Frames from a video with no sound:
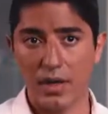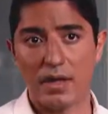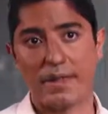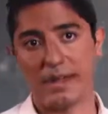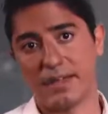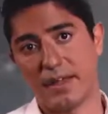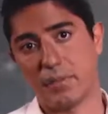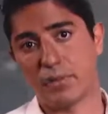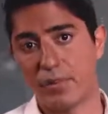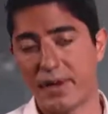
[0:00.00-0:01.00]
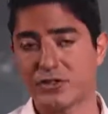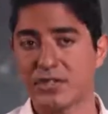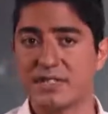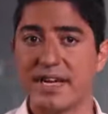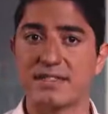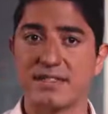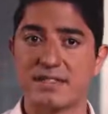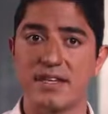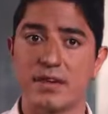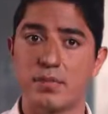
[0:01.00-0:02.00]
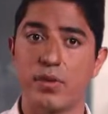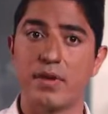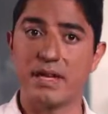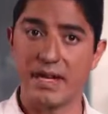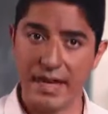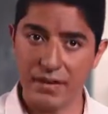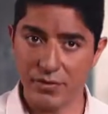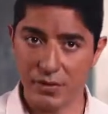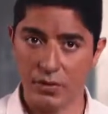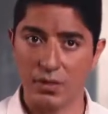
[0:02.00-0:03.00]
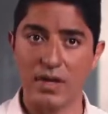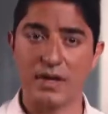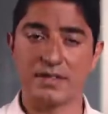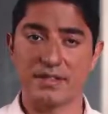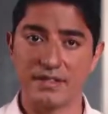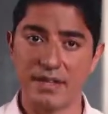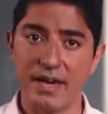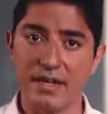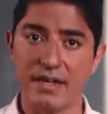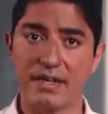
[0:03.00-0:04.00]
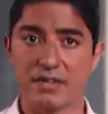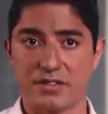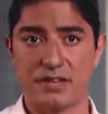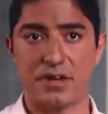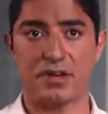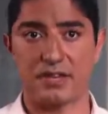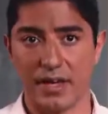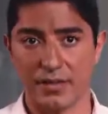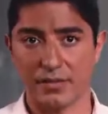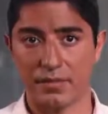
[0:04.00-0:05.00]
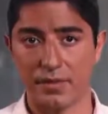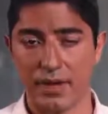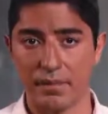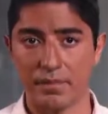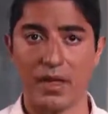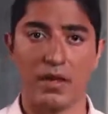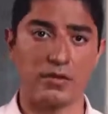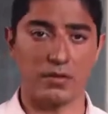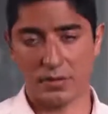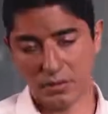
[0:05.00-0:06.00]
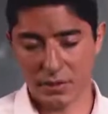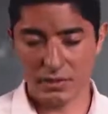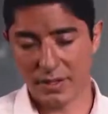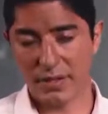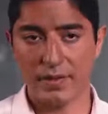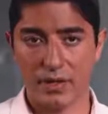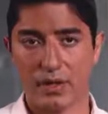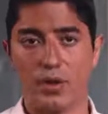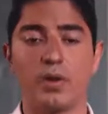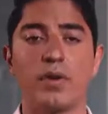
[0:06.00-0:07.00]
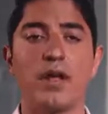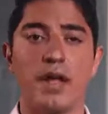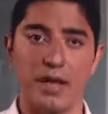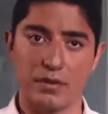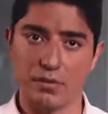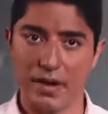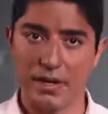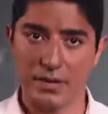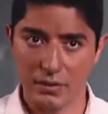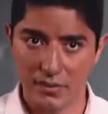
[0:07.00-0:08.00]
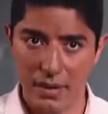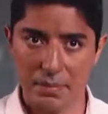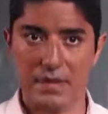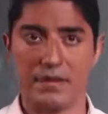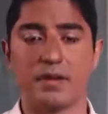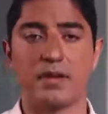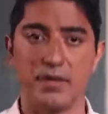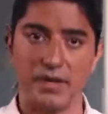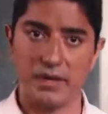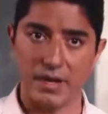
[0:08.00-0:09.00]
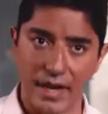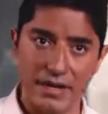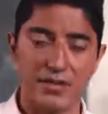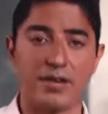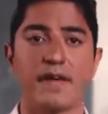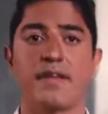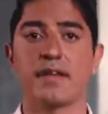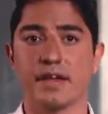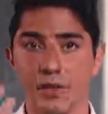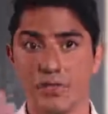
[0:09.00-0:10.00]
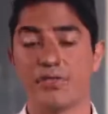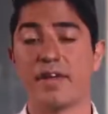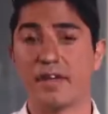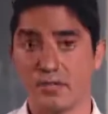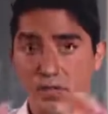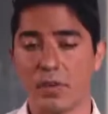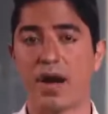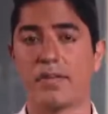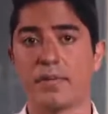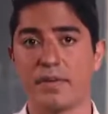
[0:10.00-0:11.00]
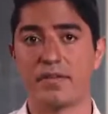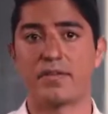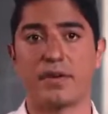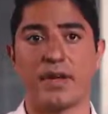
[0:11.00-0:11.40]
that the Prometric Testing Center employee gave you to sign in to start your test, okay? So they'll tell you the code and you'll type it into the computer and hit enter, and then your face will pop up on the screen